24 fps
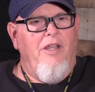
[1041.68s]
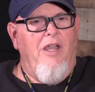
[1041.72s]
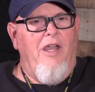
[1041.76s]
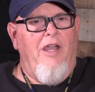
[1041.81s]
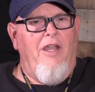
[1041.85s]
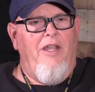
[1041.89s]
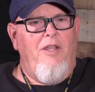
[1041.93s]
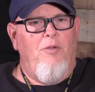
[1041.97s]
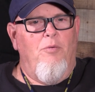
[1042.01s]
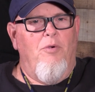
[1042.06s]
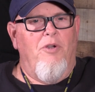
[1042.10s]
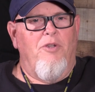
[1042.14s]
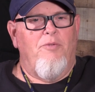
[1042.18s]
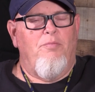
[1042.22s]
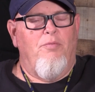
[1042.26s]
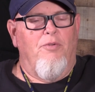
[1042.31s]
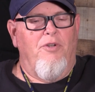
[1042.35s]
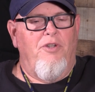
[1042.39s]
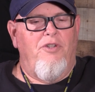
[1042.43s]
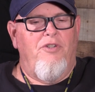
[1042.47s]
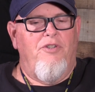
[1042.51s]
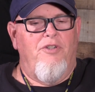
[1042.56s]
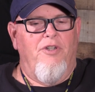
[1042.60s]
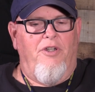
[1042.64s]
Yeah, he was
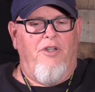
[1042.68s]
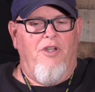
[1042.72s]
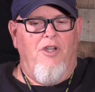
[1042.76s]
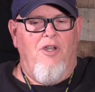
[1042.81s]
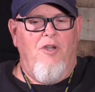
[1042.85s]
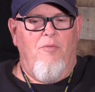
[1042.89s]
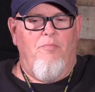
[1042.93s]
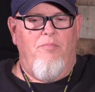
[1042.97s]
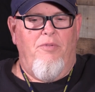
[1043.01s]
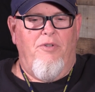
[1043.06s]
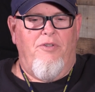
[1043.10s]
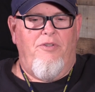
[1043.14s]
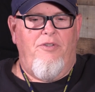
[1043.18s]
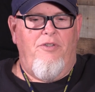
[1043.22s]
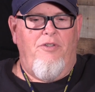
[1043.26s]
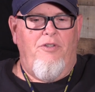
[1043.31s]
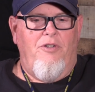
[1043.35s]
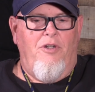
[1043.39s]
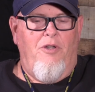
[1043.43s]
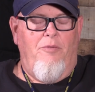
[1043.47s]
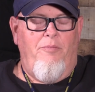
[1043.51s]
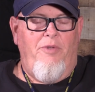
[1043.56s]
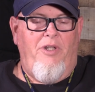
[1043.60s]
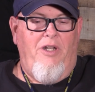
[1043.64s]
pretty shook up. But
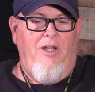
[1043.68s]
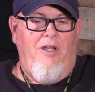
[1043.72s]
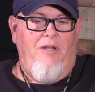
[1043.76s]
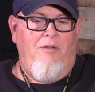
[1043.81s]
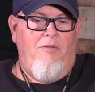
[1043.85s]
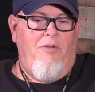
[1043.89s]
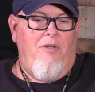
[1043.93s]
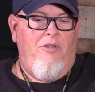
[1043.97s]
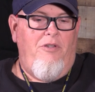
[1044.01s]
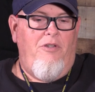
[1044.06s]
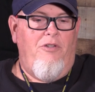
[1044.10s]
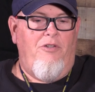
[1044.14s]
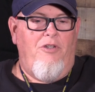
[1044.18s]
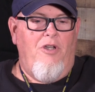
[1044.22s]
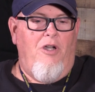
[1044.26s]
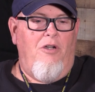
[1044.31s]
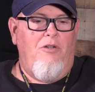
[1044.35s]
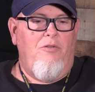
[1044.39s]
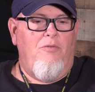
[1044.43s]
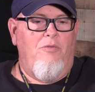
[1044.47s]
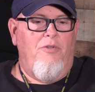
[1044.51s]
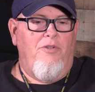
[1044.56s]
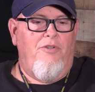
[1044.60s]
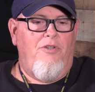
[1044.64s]
you
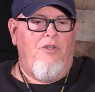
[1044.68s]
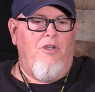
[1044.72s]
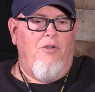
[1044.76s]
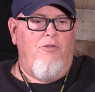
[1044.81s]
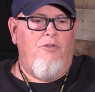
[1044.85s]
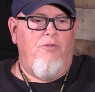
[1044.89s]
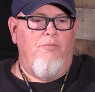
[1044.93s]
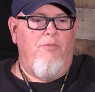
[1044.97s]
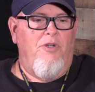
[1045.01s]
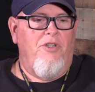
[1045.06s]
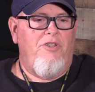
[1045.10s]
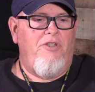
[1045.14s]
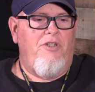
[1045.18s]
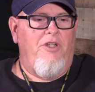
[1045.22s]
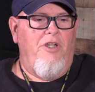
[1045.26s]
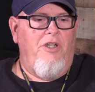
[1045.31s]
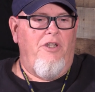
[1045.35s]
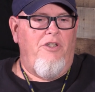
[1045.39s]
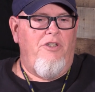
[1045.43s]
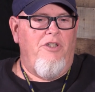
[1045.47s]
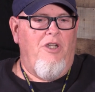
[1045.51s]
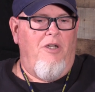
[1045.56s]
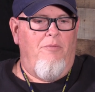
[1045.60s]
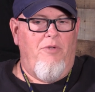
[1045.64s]
talk with Coach
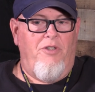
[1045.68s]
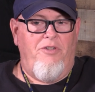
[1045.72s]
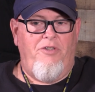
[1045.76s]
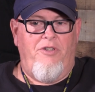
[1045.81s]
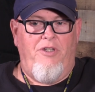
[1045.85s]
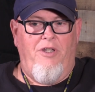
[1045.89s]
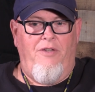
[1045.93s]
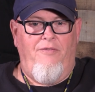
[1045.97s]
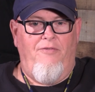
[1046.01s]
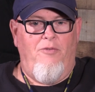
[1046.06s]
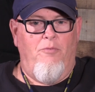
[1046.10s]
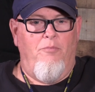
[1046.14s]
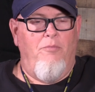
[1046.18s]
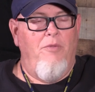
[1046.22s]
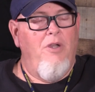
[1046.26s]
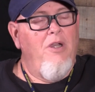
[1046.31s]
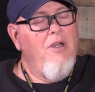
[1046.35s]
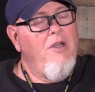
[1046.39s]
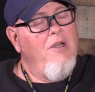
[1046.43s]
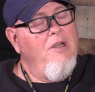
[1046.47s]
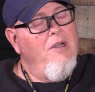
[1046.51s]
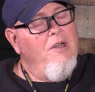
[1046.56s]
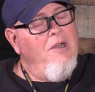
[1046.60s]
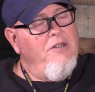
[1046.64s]
Mustaine, John Mustaine from
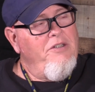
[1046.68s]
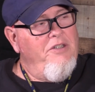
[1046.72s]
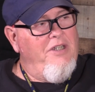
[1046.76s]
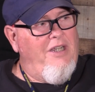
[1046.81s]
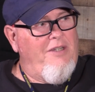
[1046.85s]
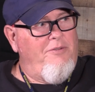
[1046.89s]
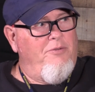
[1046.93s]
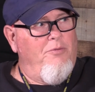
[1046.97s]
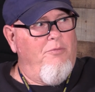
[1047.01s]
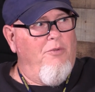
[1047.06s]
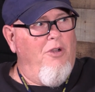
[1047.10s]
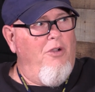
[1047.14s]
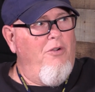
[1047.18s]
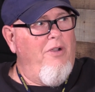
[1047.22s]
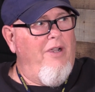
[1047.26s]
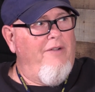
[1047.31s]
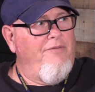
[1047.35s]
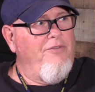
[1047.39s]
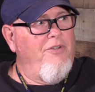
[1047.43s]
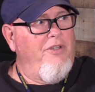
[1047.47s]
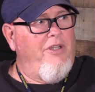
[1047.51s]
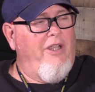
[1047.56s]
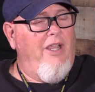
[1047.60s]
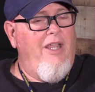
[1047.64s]
James Monroe
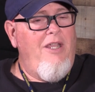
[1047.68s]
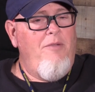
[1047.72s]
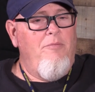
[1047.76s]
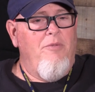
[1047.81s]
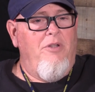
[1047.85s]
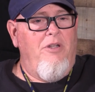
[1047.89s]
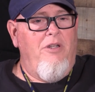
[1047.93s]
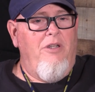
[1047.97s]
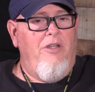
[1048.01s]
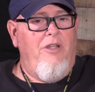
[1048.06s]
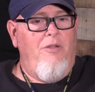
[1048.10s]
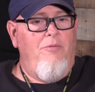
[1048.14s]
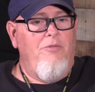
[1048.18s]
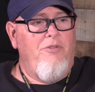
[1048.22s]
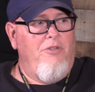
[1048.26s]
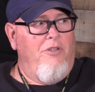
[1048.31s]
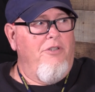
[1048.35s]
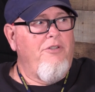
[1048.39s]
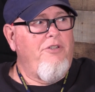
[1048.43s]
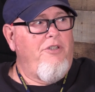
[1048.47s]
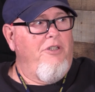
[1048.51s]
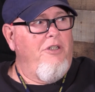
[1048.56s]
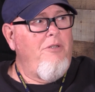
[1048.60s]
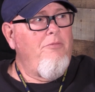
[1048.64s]
after the game, and he was
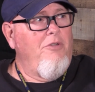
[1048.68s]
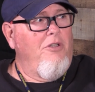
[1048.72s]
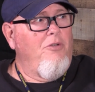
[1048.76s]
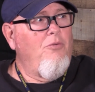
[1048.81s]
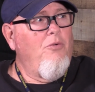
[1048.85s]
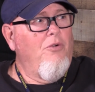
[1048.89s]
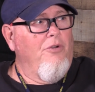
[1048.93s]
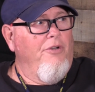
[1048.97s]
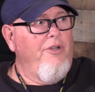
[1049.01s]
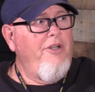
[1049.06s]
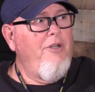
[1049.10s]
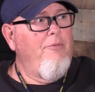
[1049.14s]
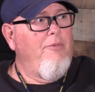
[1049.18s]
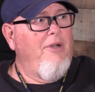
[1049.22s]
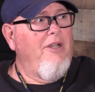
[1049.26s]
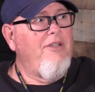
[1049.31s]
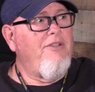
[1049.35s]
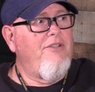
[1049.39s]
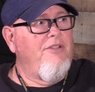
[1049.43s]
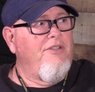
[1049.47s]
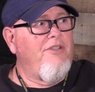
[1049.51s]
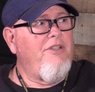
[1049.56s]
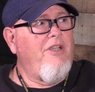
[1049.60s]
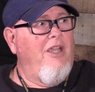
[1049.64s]
legitimately worried
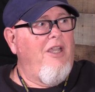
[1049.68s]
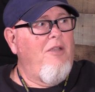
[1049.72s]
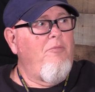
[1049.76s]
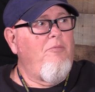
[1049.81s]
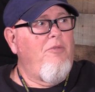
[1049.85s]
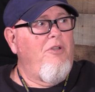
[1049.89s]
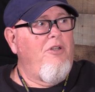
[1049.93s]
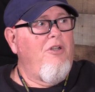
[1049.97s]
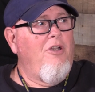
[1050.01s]
about this game.